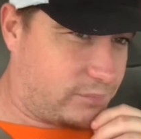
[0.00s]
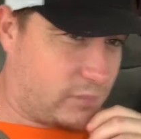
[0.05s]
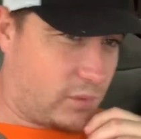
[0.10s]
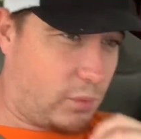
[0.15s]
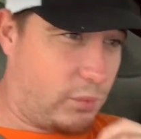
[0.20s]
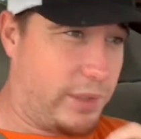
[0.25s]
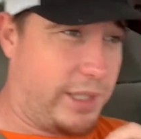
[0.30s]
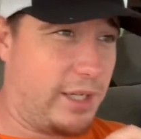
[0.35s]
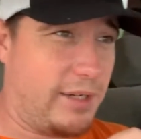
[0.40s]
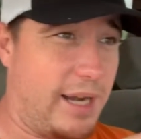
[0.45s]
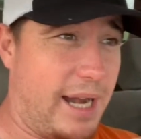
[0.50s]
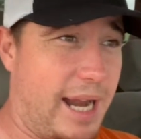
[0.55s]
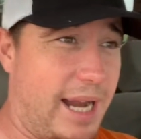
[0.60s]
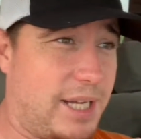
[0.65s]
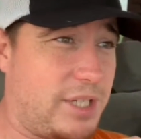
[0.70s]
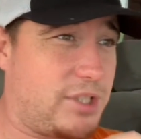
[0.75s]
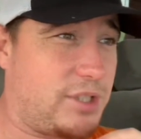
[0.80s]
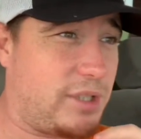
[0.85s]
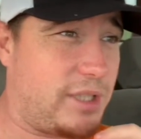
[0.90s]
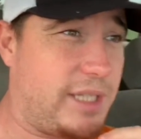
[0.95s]
We are
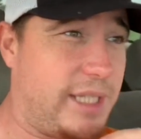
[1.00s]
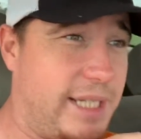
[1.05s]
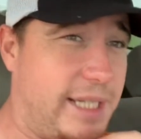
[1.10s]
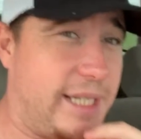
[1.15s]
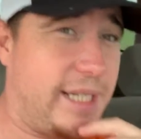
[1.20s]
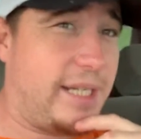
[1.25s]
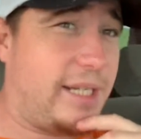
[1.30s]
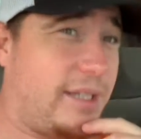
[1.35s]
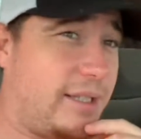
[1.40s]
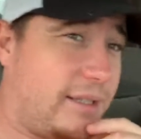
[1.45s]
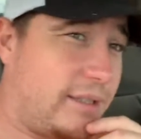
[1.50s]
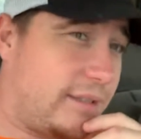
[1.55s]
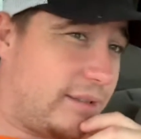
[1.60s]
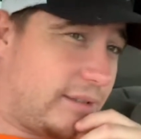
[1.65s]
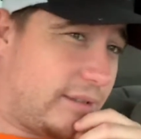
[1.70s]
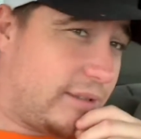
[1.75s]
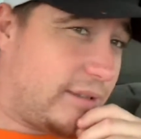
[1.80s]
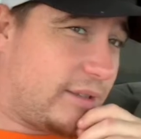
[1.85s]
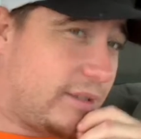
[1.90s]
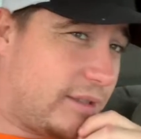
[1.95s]
actually...
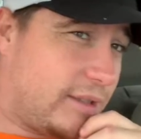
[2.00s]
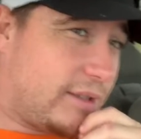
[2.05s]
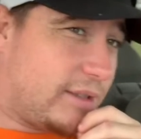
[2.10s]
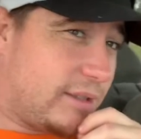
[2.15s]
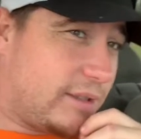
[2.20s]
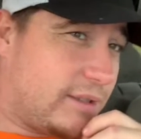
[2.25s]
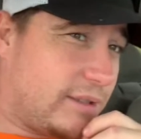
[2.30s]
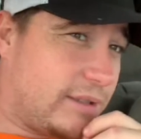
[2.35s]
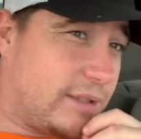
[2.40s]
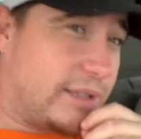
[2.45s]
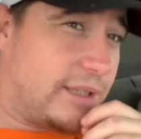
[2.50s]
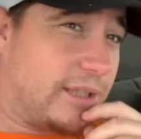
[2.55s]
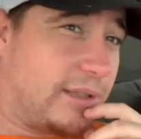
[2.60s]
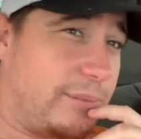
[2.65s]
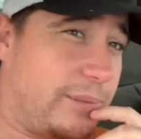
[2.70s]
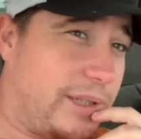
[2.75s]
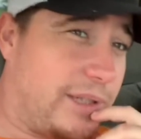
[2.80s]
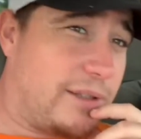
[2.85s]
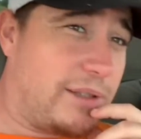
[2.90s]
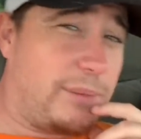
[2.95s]

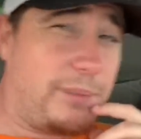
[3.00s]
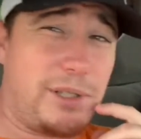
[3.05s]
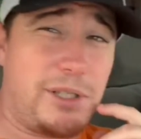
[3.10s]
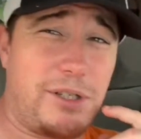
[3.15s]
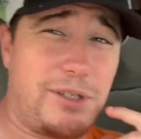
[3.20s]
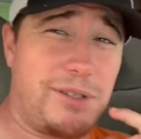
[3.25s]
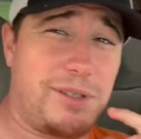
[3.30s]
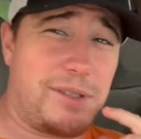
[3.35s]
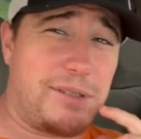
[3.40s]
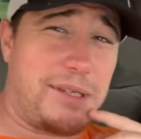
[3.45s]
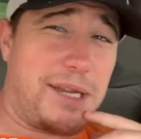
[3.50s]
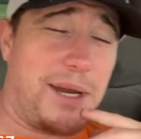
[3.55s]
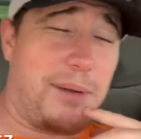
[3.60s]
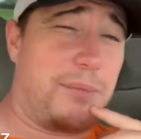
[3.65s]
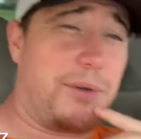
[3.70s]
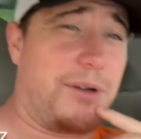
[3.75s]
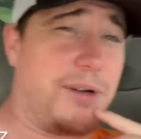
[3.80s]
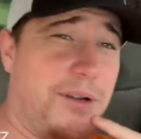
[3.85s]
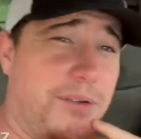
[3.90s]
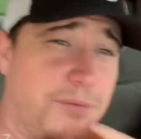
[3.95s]
Let me turn this
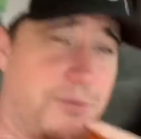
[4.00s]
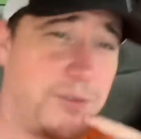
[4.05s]
camera off.